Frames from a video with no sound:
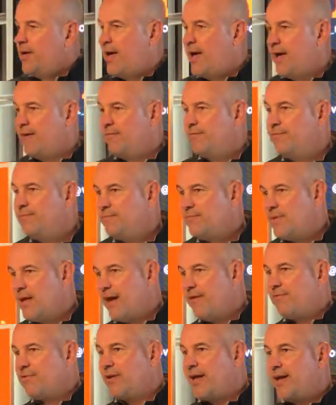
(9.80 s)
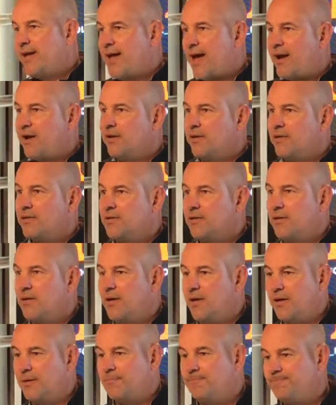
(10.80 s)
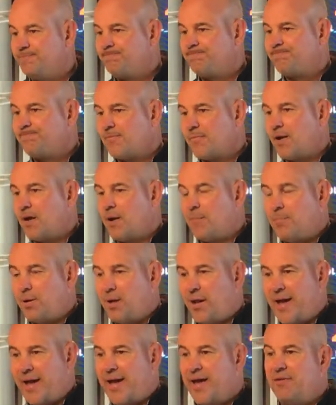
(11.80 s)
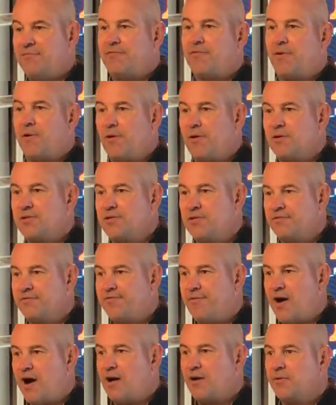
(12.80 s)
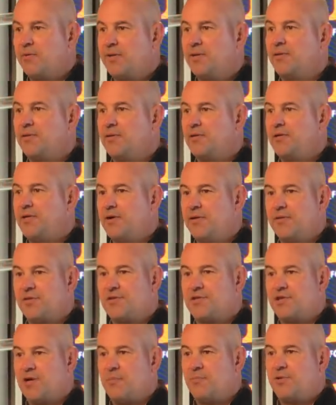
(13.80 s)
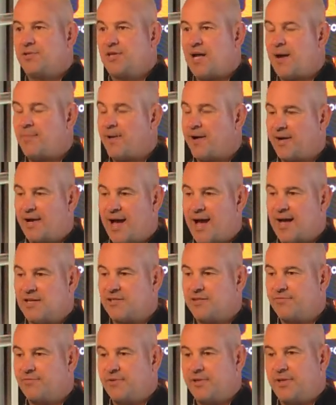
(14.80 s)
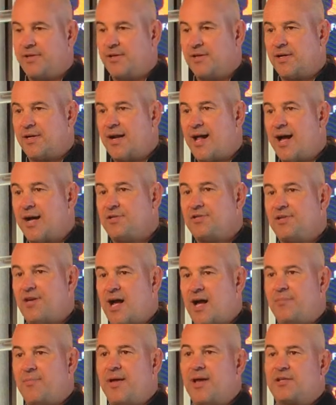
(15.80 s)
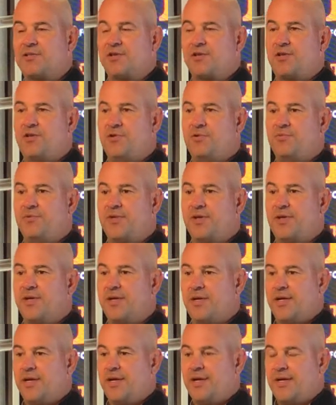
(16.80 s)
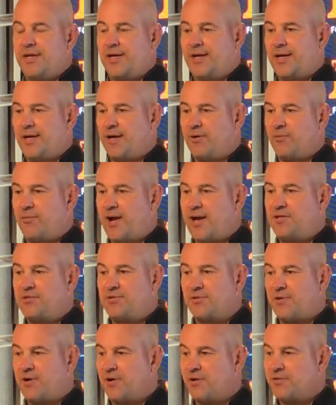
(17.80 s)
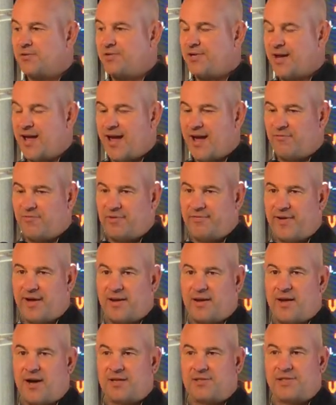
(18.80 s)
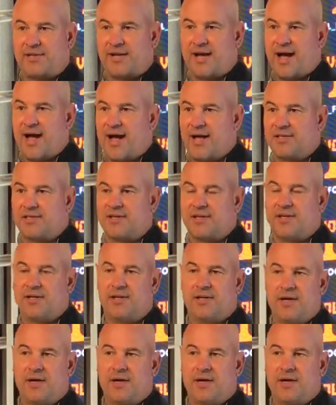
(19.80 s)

have laid out a plan for us to follow, and during the summertime, our guys have really done a nice job executing it. Rachel and her staff, we've had lots of guys that